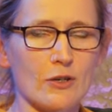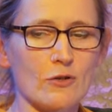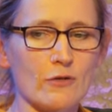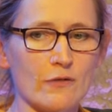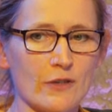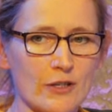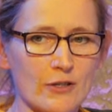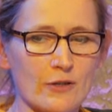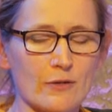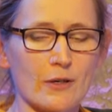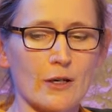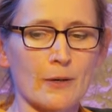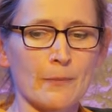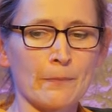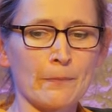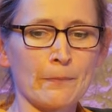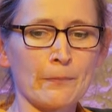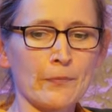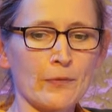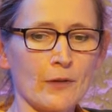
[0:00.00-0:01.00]
in your viscera.
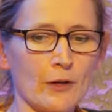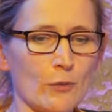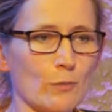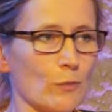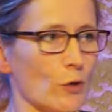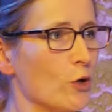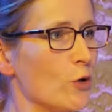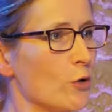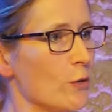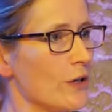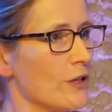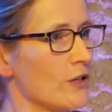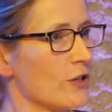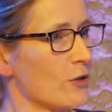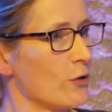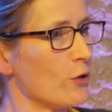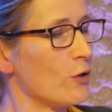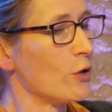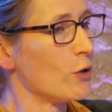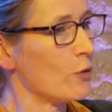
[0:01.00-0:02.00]
Who
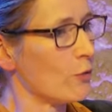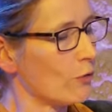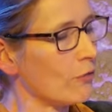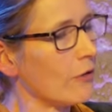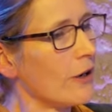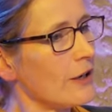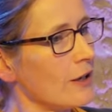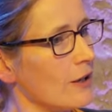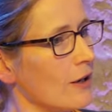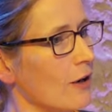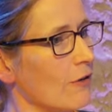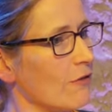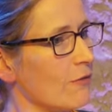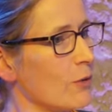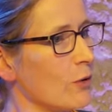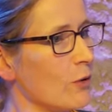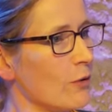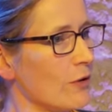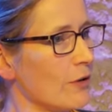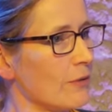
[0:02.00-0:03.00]
you already love
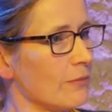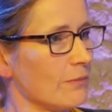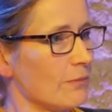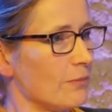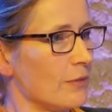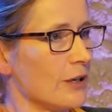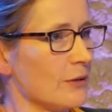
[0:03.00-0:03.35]
more than